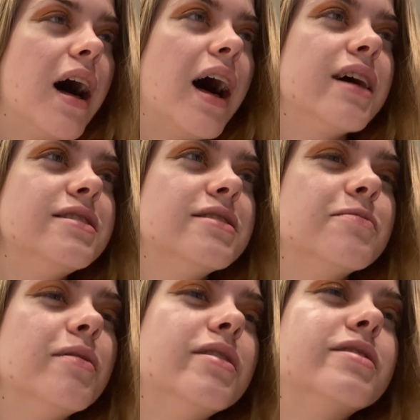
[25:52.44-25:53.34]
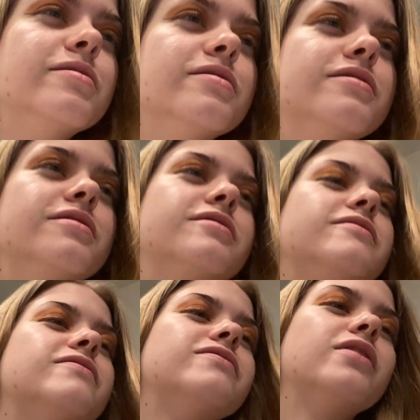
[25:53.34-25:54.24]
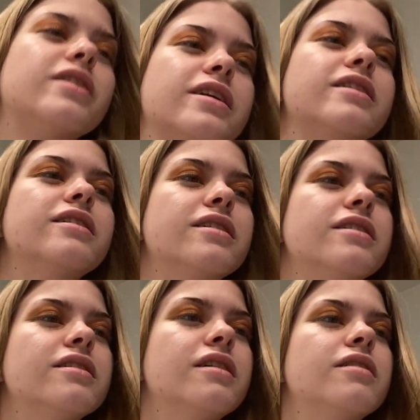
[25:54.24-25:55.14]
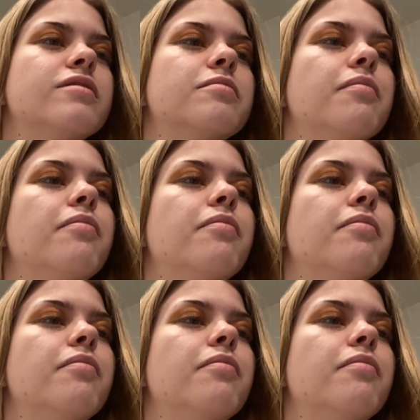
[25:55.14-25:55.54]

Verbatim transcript: I just wanna fucking